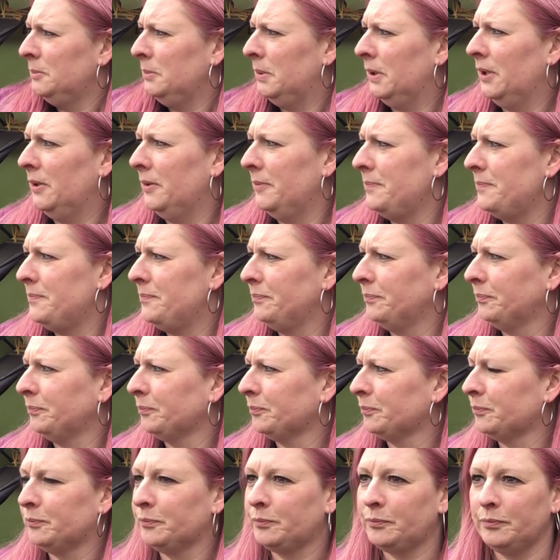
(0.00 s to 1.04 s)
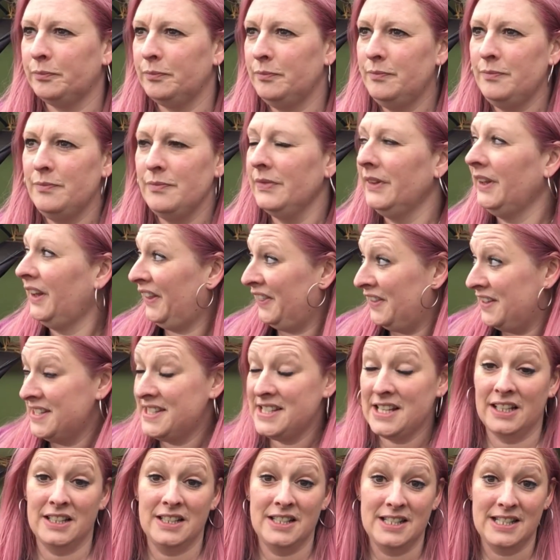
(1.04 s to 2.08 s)
But the
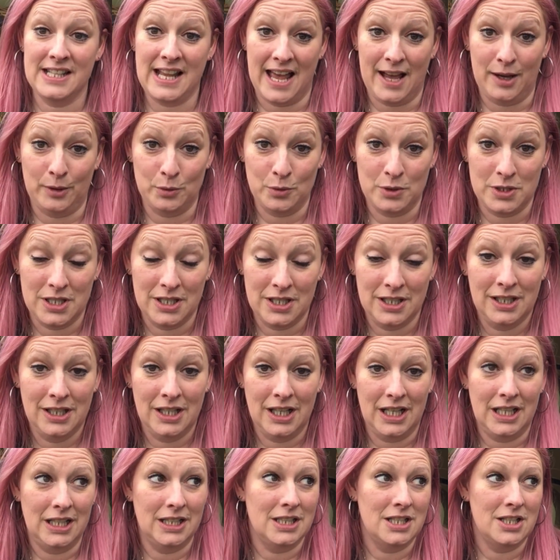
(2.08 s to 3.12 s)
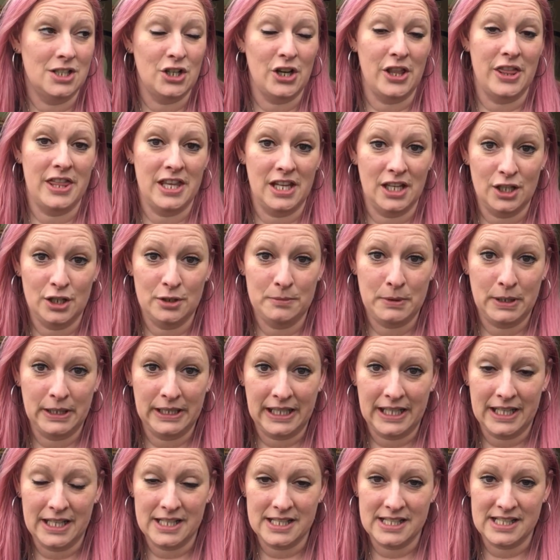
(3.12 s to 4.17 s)
sun's out and I think I might
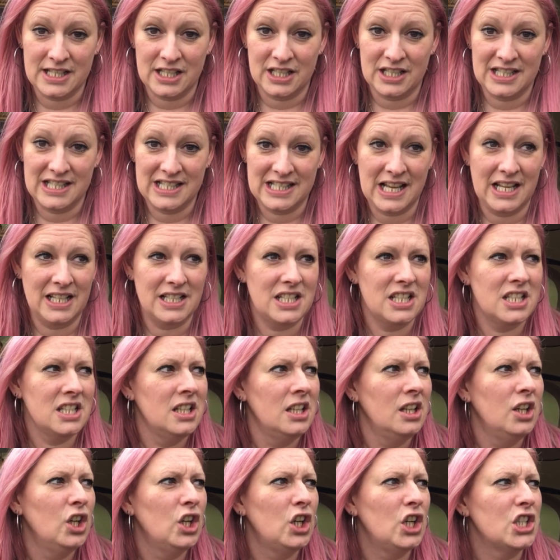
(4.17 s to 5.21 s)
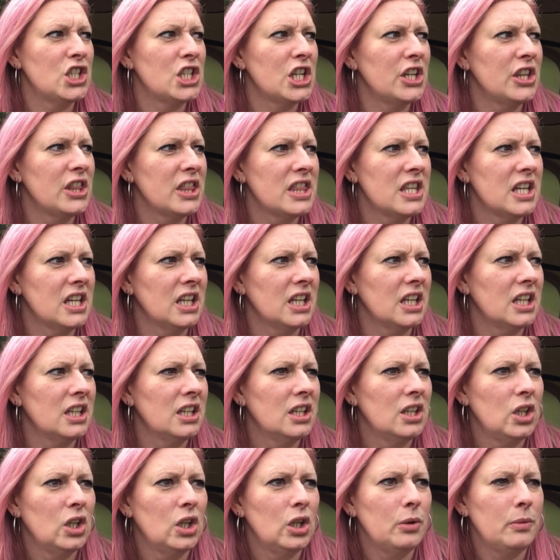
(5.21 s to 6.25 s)
get a sunset. I don't think,
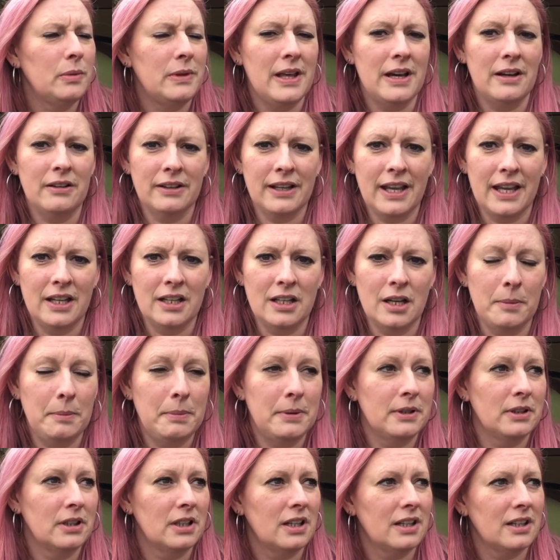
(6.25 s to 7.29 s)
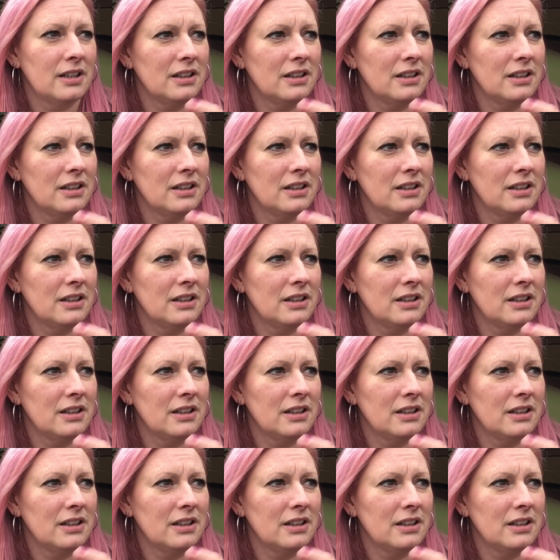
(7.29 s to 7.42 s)
without getting up and